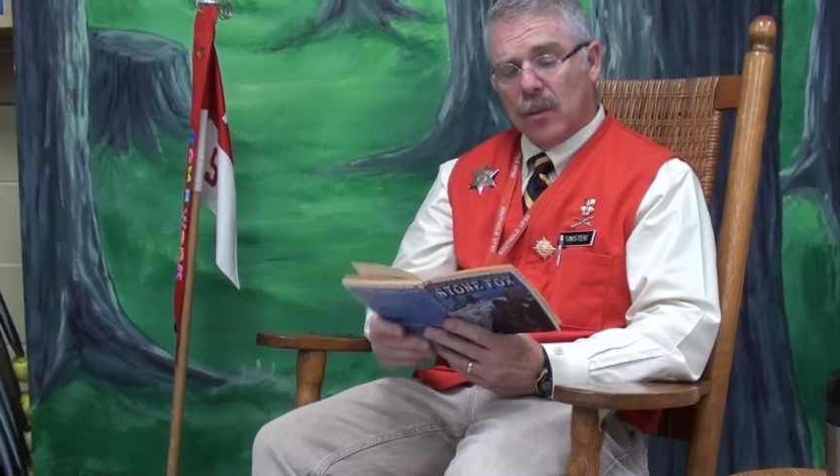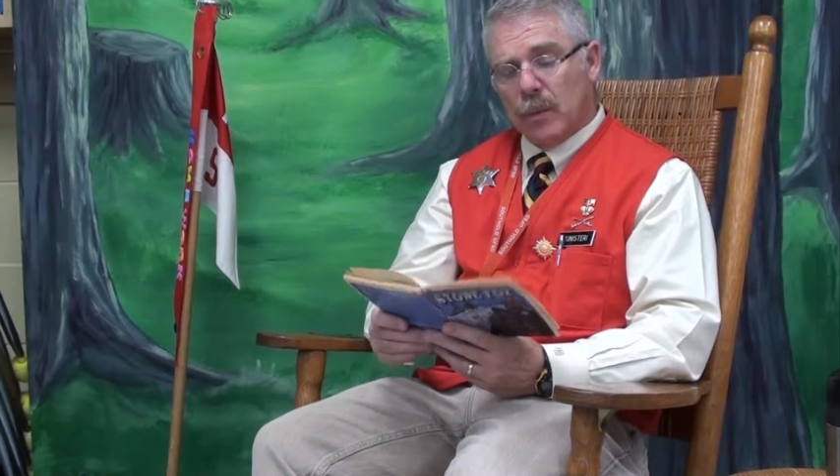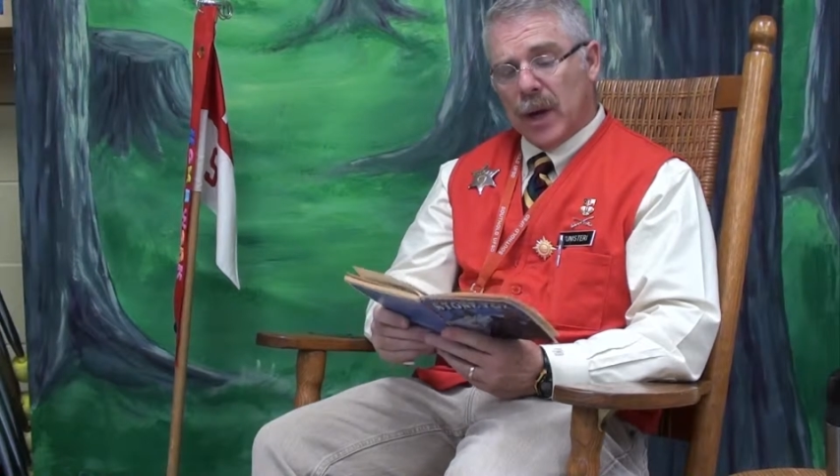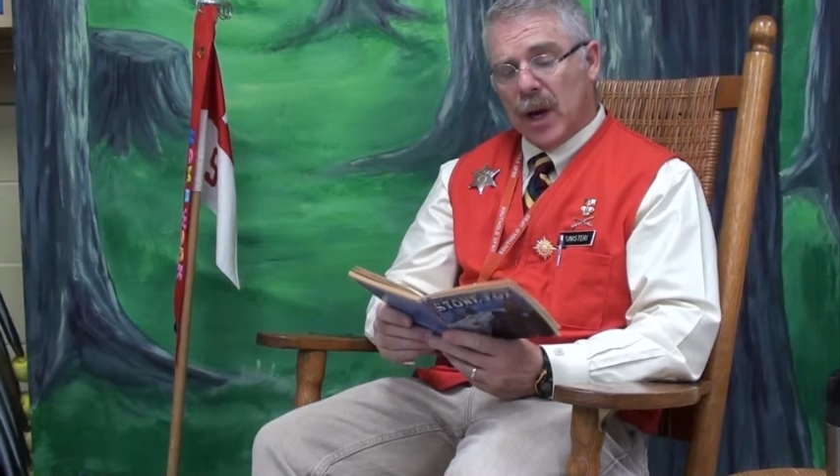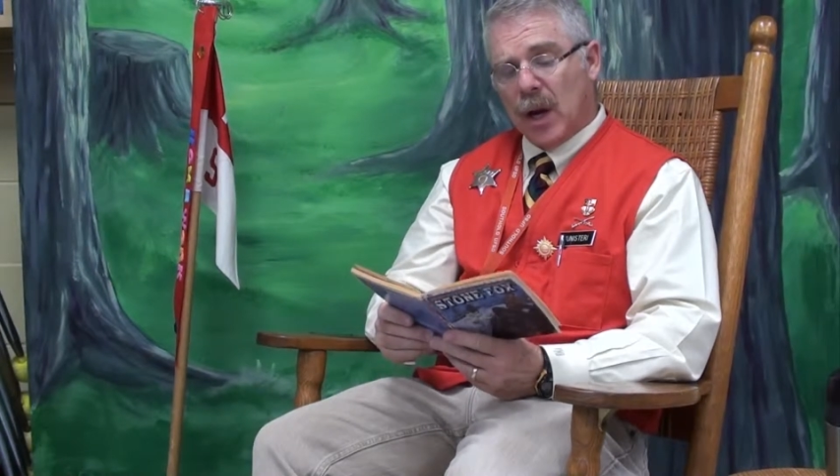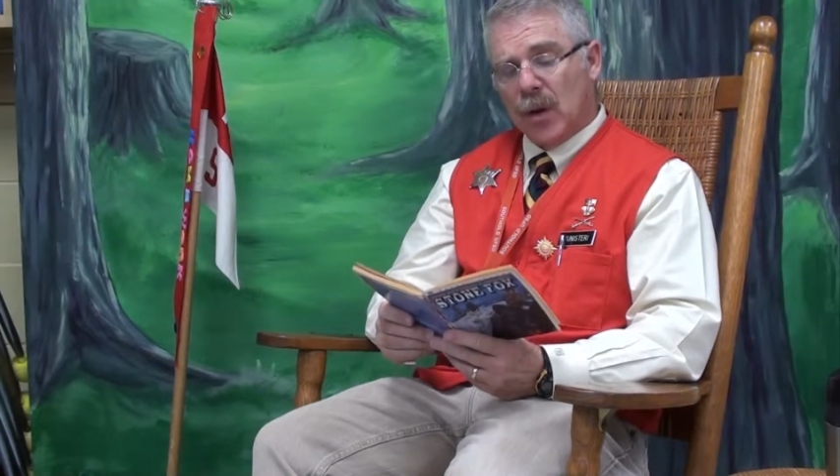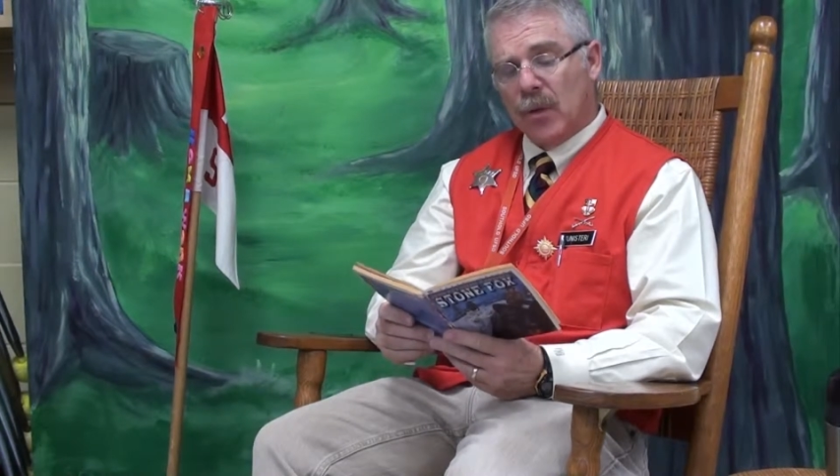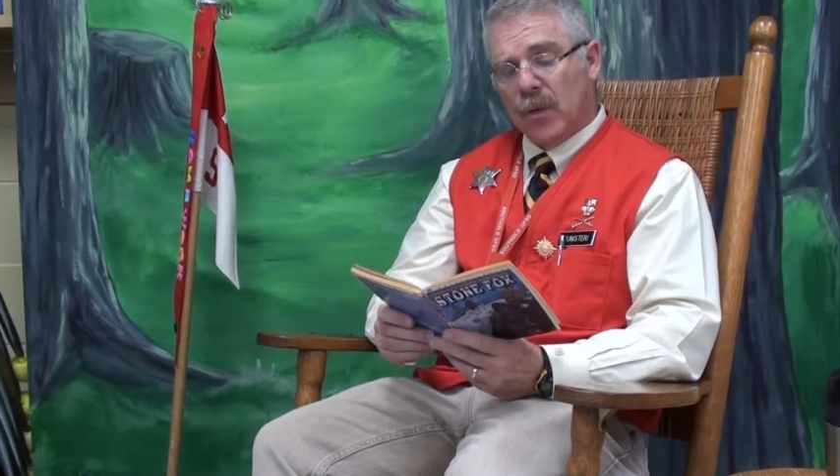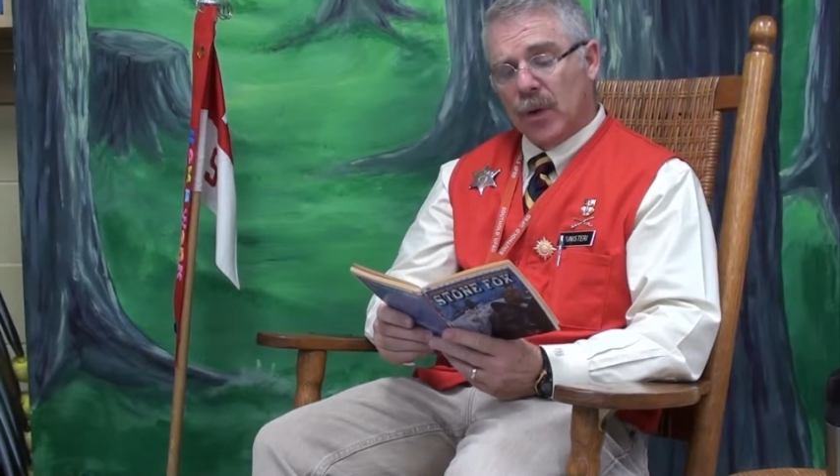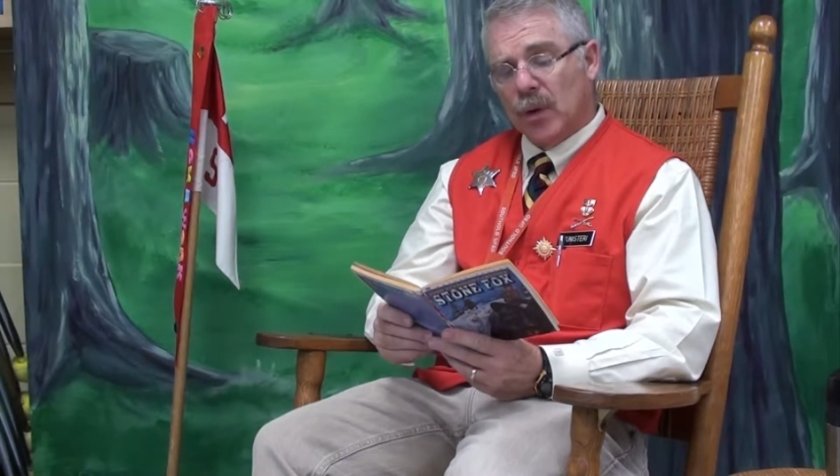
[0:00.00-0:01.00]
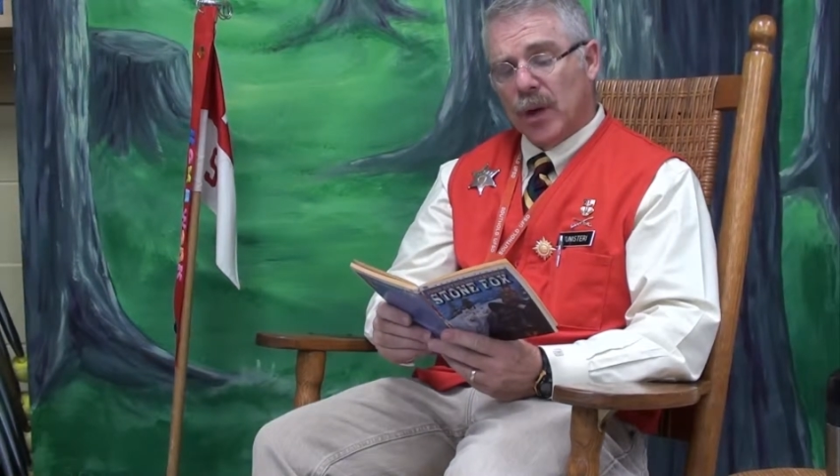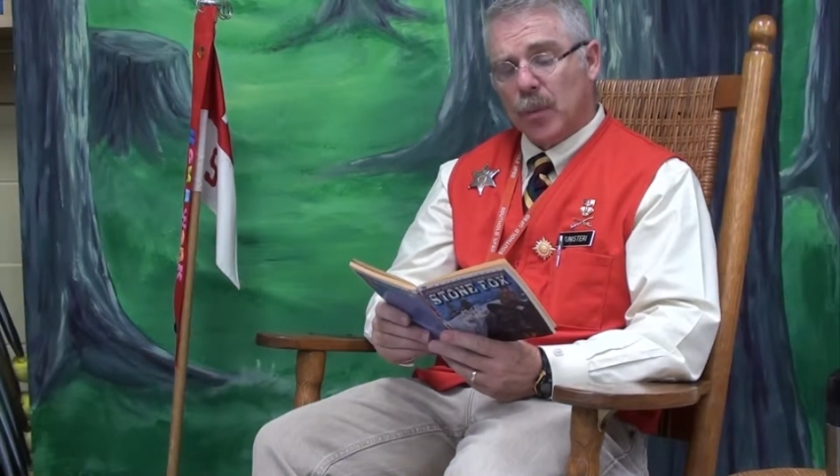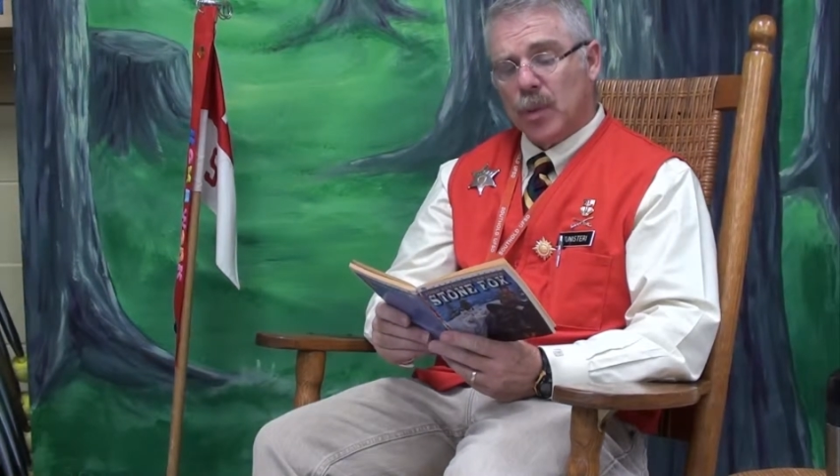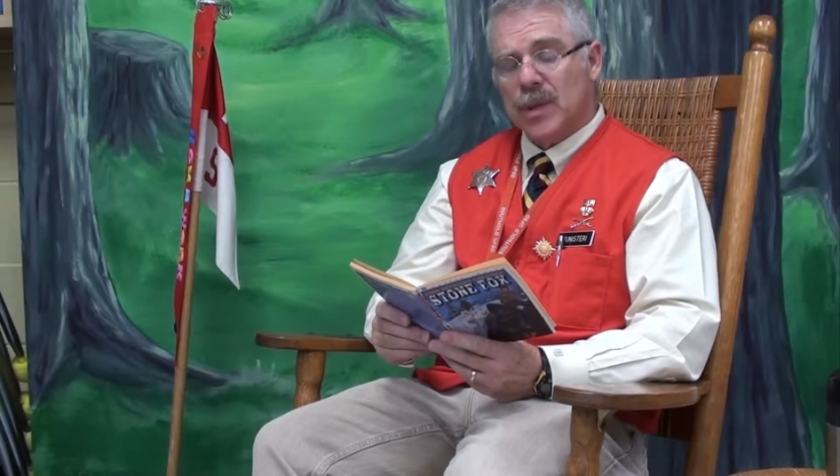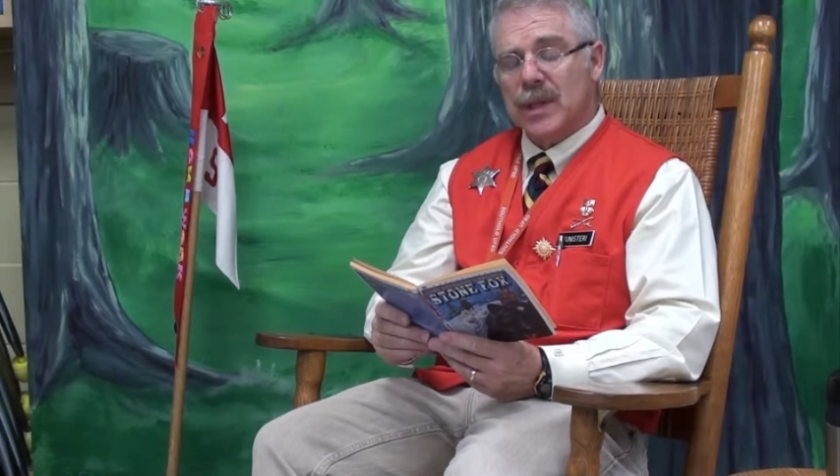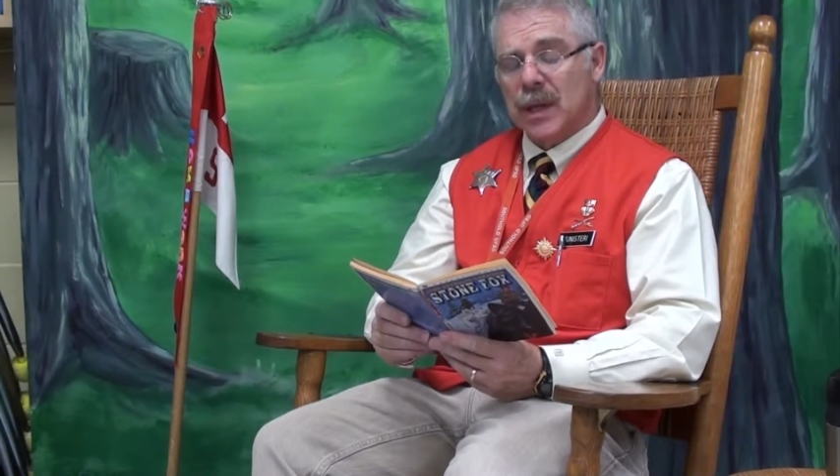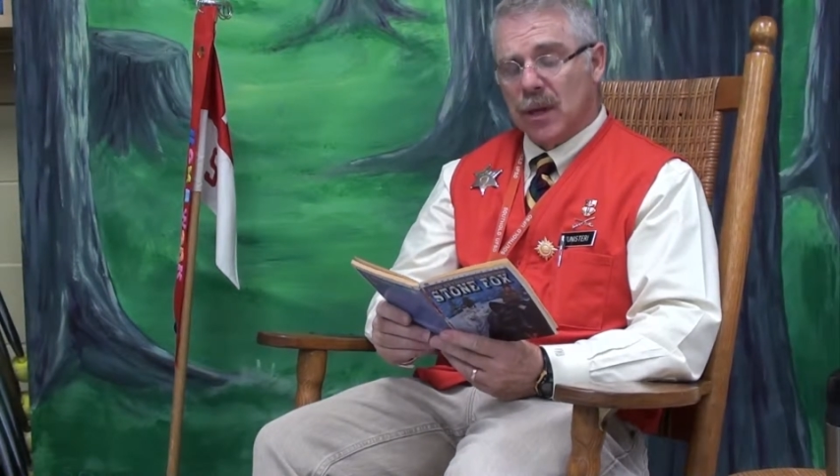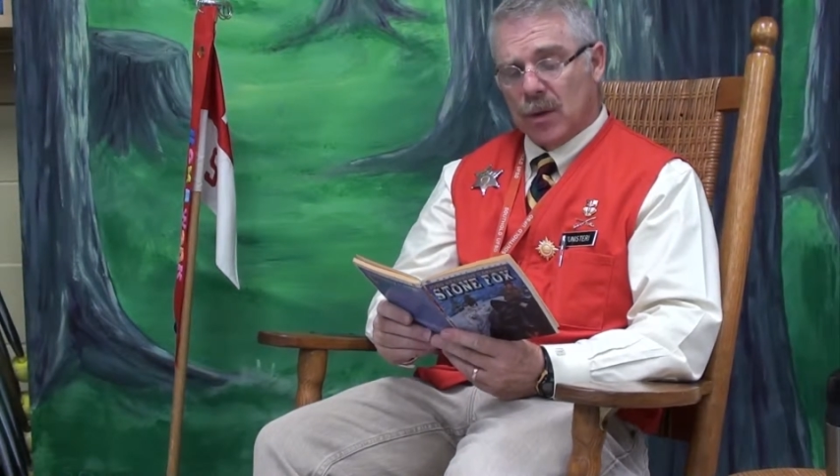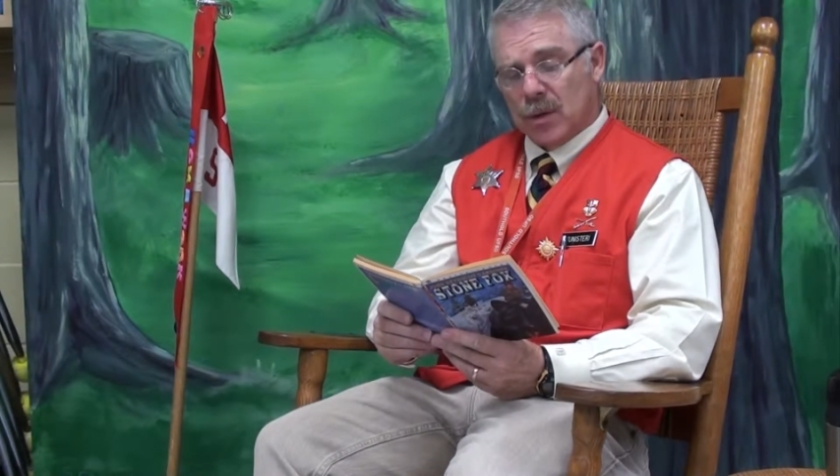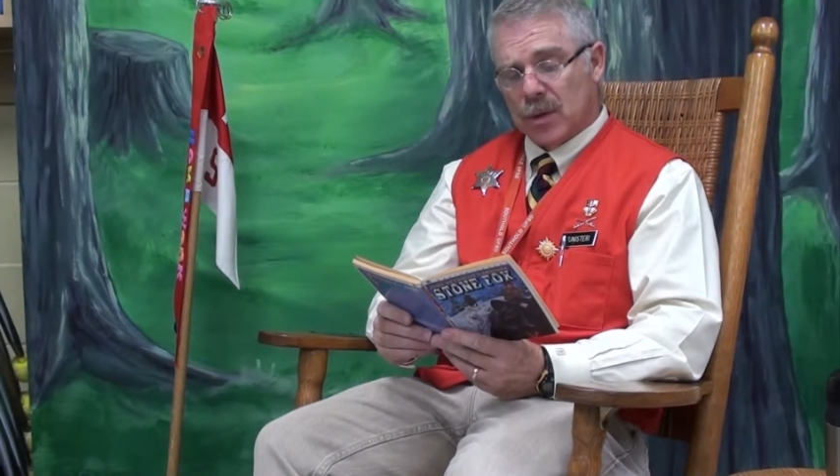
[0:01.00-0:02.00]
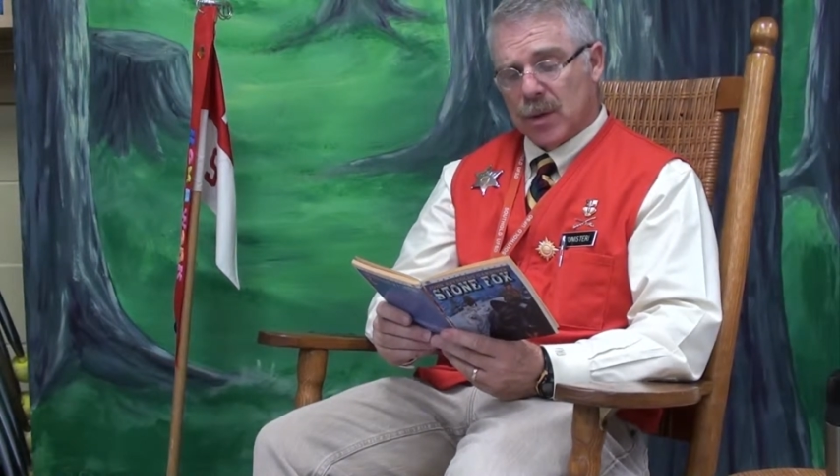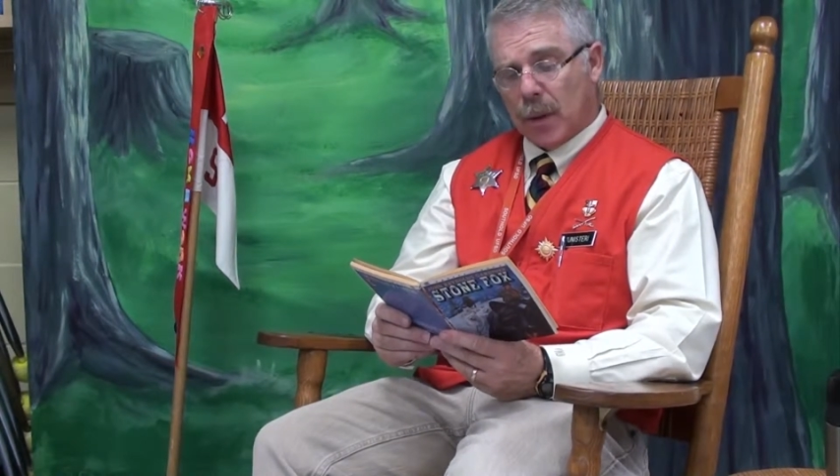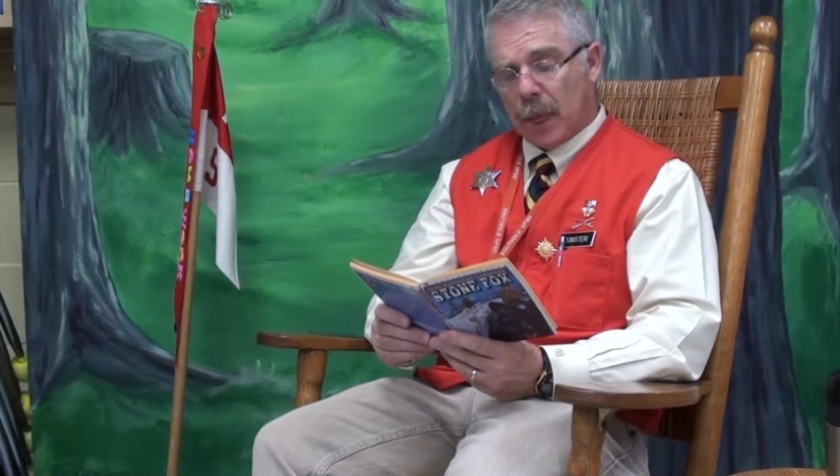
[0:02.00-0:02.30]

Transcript: beard filled up with tears.